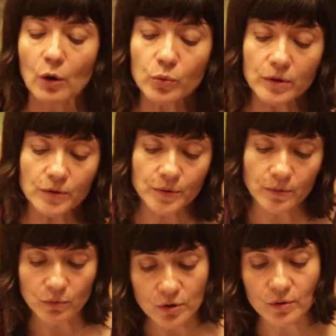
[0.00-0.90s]

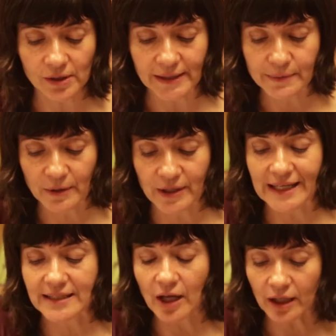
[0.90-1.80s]
Ruderals were
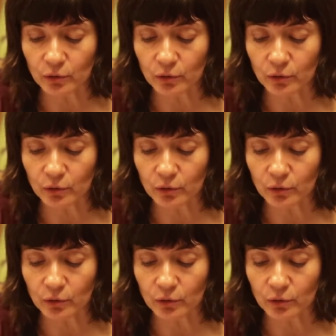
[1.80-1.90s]
thus not